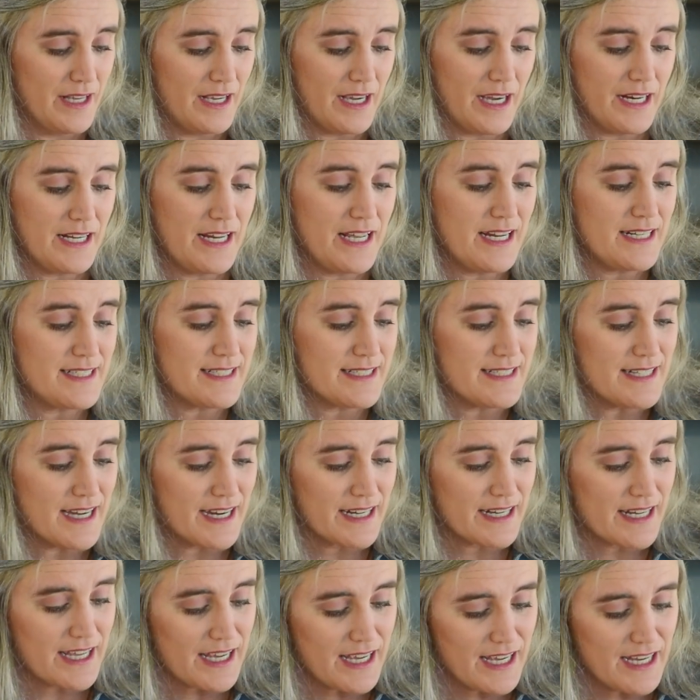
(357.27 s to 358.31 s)
and he did
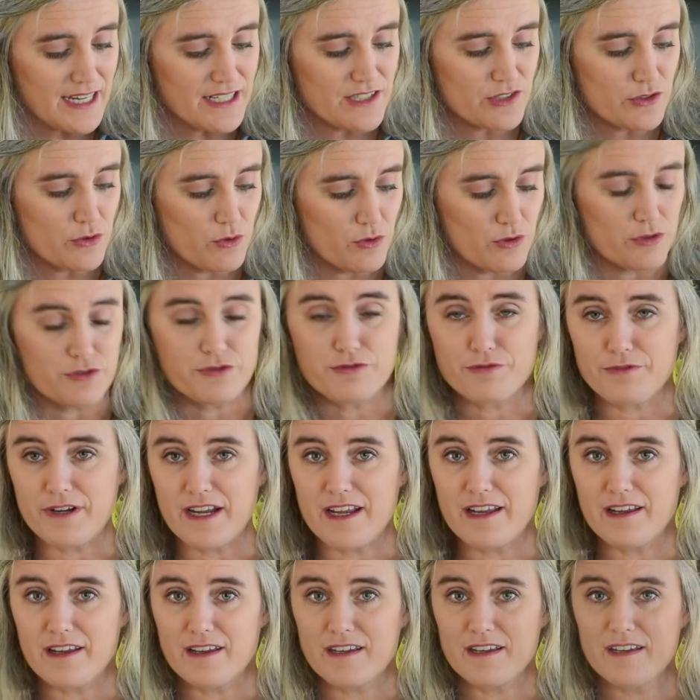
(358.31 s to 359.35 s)
not eat or
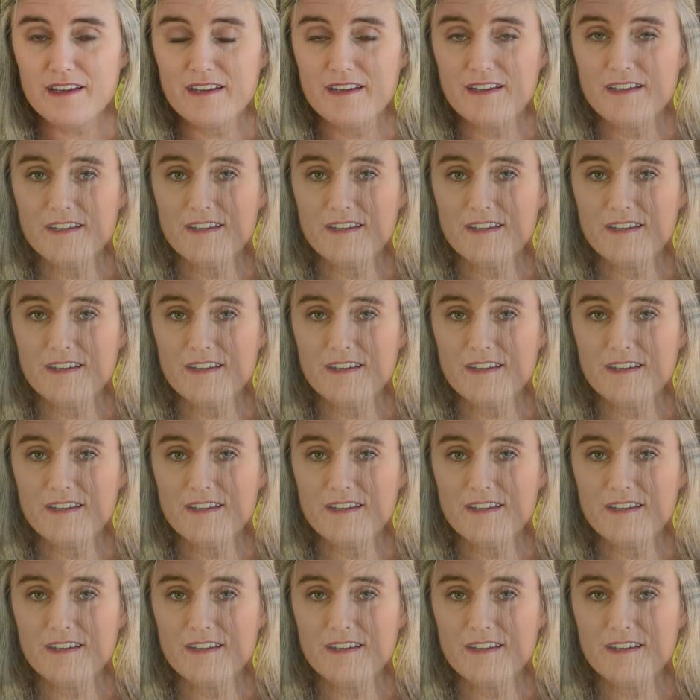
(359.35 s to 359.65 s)
drink.